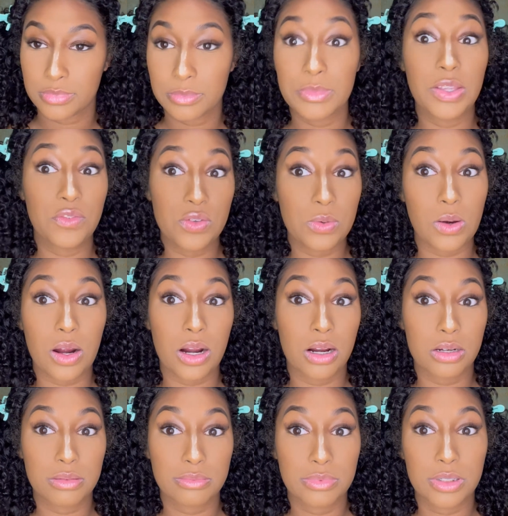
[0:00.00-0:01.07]
If you
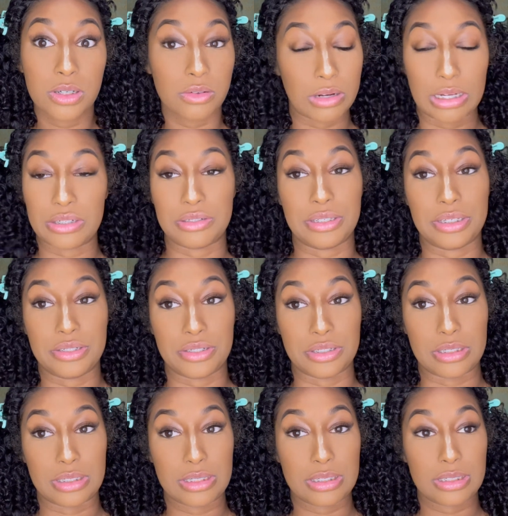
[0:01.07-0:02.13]
are,
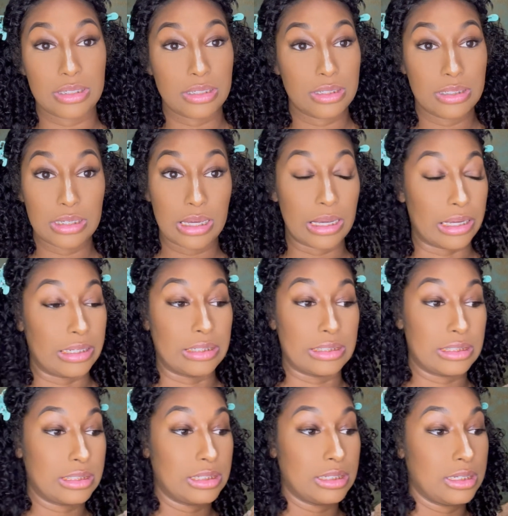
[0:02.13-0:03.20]
congratulations.
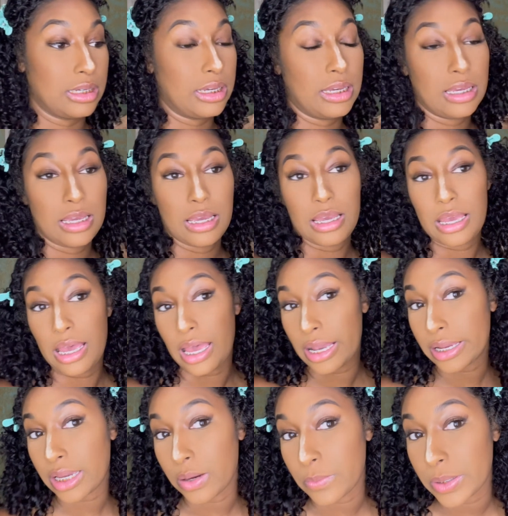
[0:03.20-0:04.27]
Because I
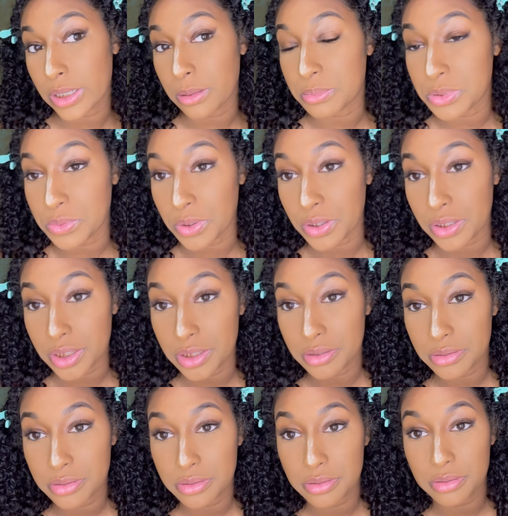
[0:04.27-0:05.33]
can't wake up too early
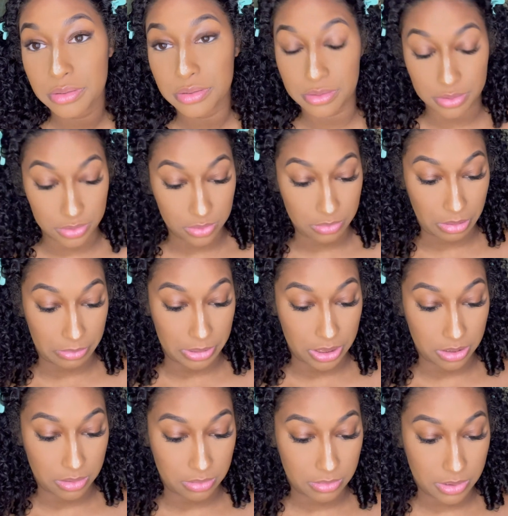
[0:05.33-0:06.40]
to do my
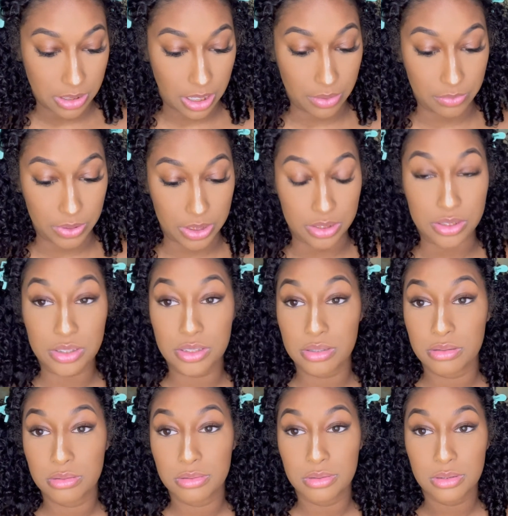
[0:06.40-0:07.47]
makeup. I wish
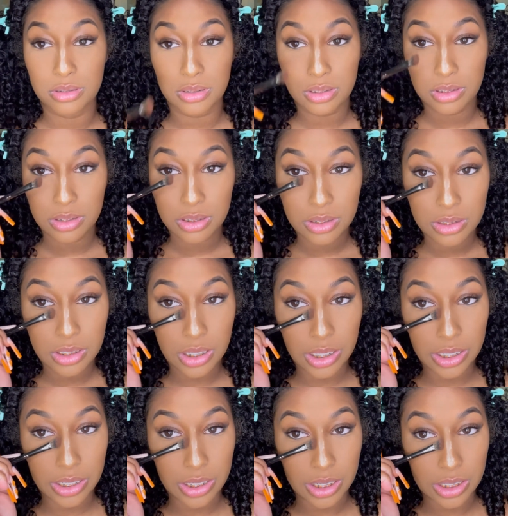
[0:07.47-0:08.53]
I
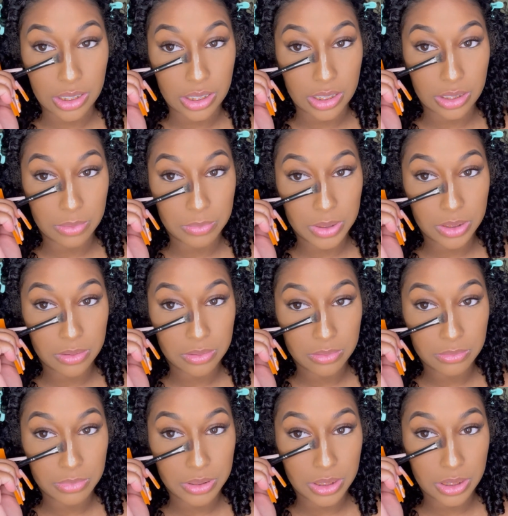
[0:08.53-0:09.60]
had that in me,
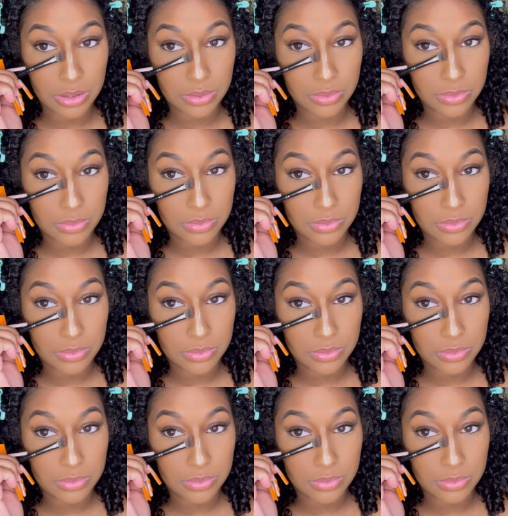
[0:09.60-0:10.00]
but I don't.